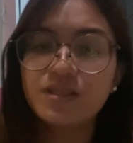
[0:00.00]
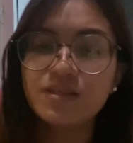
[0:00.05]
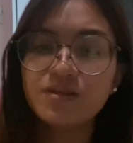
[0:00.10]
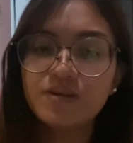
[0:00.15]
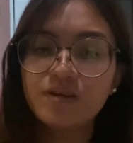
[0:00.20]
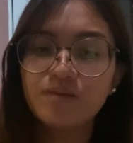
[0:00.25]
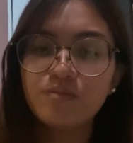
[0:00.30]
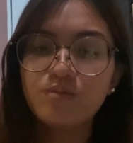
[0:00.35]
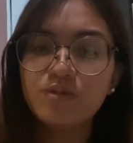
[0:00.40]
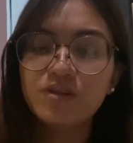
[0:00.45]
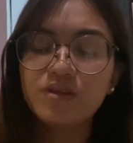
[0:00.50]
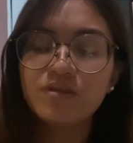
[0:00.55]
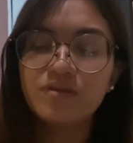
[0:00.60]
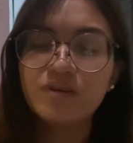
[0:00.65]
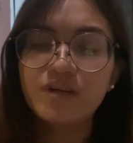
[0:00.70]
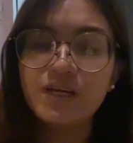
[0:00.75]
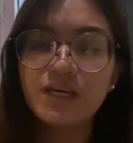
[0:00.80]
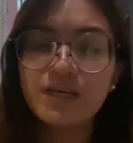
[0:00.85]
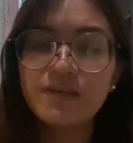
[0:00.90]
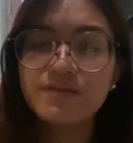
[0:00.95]
So number
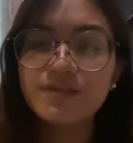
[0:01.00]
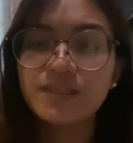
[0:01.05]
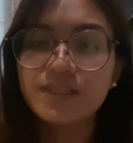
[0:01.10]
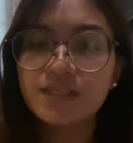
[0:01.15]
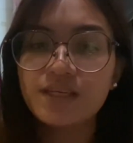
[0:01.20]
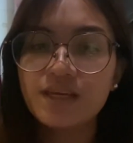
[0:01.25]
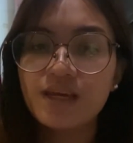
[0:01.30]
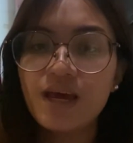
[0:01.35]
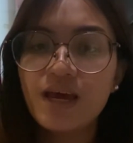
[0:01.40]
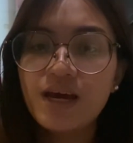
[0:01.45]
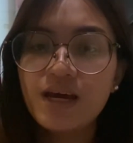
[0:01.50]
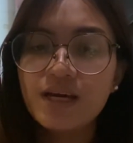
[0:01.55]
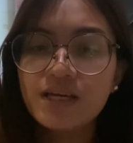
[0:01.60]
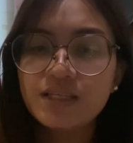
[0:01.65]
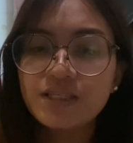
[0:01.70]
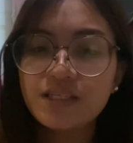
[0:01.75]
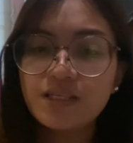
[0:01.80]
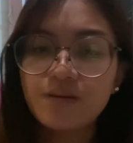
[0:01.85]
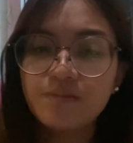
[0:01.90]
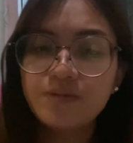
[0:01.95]
3 is
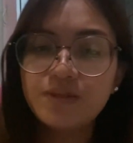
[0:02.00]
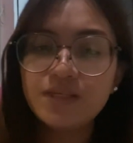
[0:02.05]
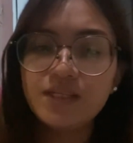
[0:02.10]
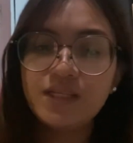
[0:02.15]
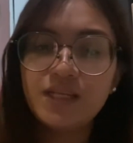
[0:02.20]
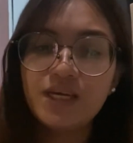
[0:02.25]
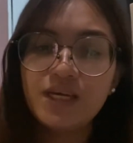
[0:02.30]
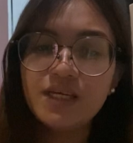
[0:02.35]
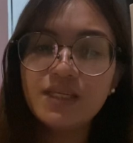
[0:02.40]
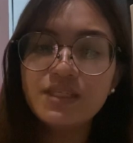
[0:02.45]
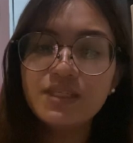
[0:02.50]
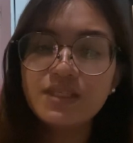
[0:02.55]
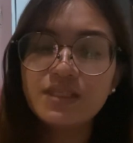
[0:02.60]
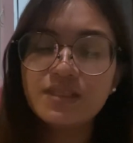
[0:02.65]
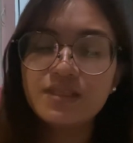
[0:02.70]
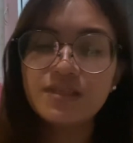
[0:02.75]
subsidies.